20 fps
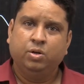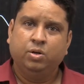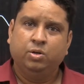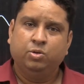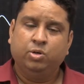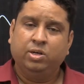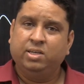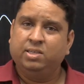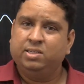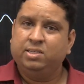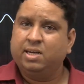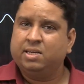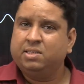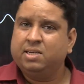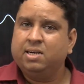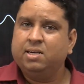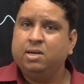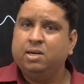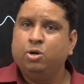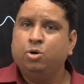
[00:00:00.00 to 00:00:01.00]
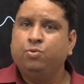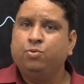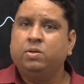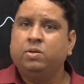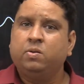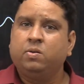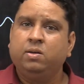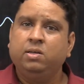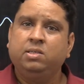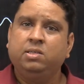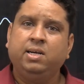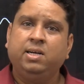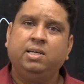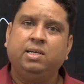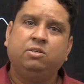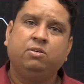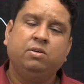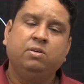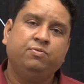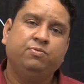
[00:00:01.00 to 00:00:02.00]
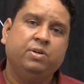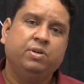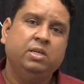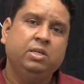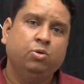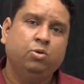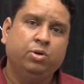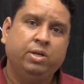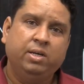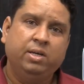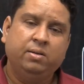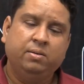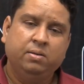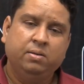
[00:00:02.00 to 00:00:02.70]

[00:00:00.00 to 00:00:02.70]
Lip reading: So it is extended over 3 states on one UT: